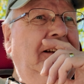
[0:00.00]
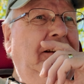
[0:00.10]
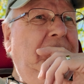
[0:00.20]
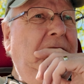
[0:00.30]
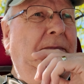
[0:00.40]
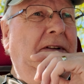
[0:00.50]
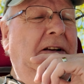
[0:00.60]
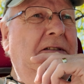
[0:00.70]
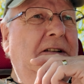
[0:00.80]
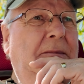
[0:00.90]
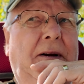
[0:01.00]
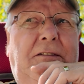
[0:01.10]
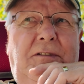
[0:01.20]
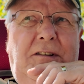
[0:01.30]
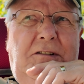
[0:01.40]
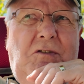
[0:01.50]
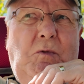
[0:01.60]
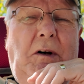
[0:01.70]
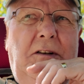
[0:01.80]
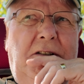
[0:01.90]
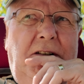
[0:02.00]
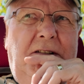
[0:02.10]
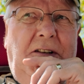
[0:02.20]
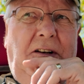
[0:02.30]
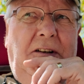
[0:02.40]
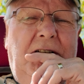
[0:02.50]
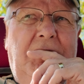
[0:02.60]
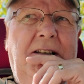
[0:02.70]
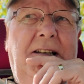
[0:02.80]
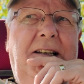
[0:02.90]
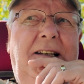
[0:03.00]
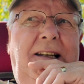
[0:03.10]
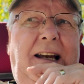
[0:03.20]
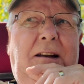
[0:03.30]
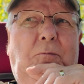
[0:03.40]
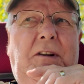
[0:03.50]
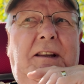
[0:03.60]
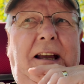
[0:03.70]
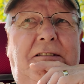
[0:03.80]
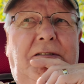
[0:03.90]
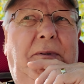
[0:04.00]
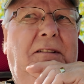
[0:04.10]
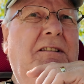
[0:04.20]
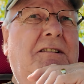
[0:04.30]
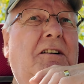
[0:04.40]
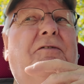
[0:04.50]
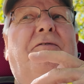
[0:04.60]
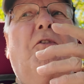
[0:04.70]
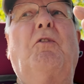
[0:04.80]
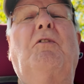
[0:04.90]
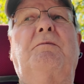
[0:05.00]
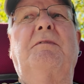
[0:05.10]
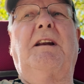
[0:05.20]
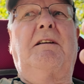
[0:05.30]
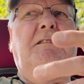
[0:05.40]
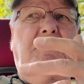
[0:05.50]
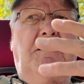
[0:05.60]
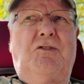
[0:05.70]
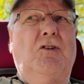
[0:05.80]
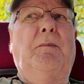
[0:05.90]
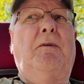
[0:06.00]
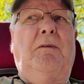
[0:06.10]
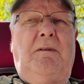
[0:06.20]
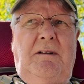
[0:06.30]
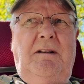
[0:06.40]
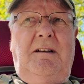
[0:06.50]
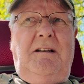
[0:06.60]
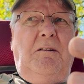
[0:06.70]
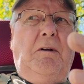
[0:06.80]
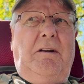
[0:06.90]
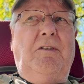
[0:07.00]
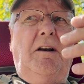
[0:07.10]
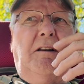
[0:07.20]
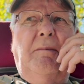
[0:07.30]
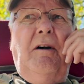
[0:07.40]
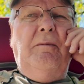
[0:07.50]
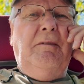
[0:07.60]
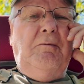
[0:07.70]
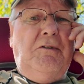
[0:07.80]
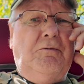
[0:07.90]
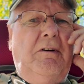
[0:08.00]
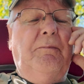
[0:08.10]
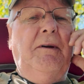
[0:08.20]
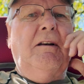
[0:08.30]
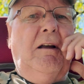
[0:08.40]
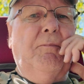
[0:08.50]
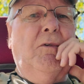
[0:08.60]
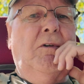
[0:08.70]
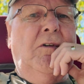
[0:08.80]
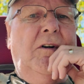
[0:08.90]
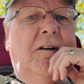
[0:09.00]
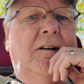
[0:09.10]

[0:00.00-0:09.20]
There is a battery that's twice the size, and with the extra battery it's like it's like double what I've got at the moment, which would have been a lot more